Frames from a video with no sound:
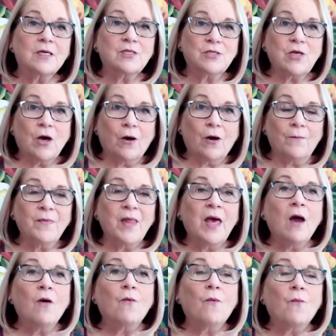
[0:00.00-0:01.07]
So
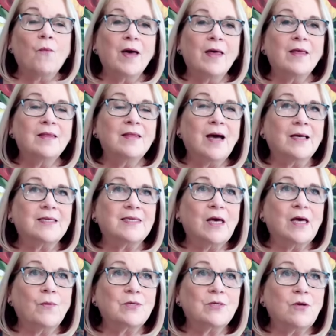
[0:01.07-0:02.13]
when I say
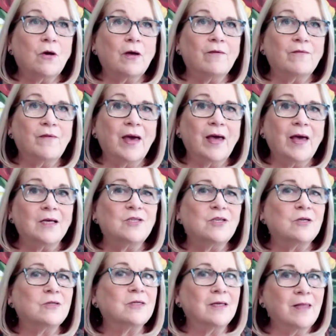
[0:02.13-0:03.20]
one stroke advantage,
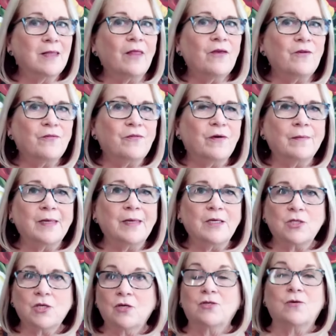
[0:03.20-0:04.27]
there's another film that
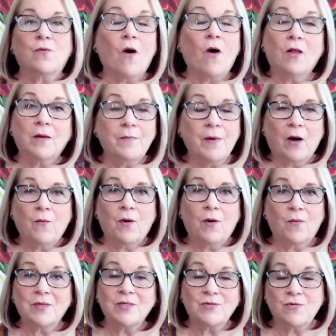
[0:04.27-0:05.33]
shows you all about what
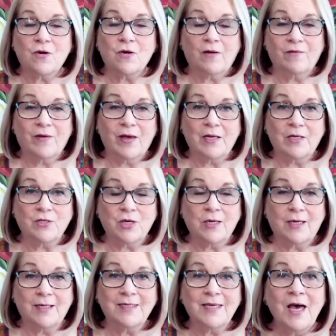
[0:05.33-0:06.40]
one stroke advantage
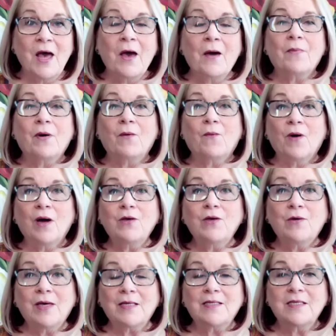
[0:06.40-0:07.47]
is. But what you
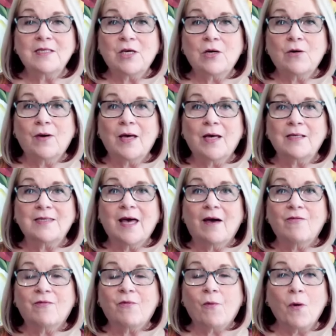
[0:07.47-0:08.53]
get to do is
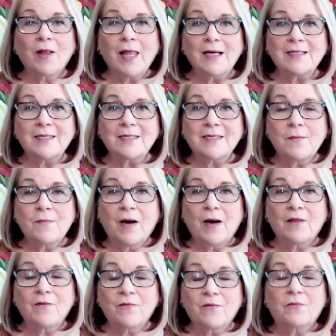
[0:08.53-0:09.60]
have four lessons a
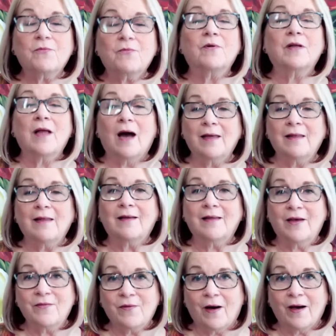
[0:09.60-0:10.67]
month for
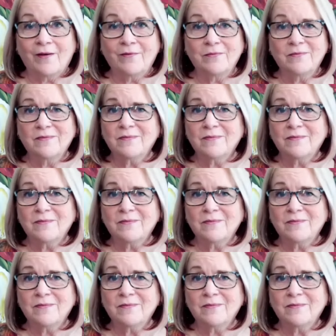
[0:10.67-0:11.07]
9.95.